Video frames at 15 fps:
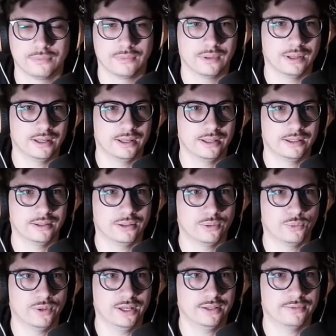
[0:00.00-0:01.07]
and
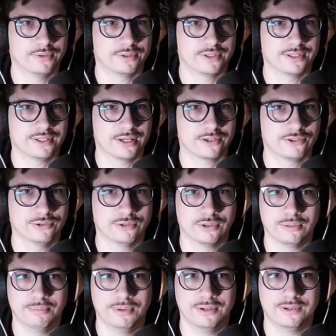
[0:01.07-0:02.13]
wait for transaction to
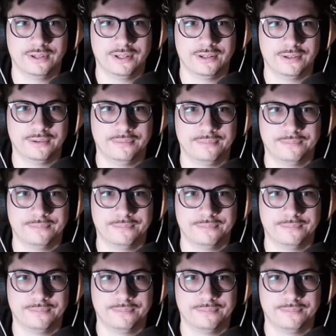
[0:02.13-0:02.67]
appear here.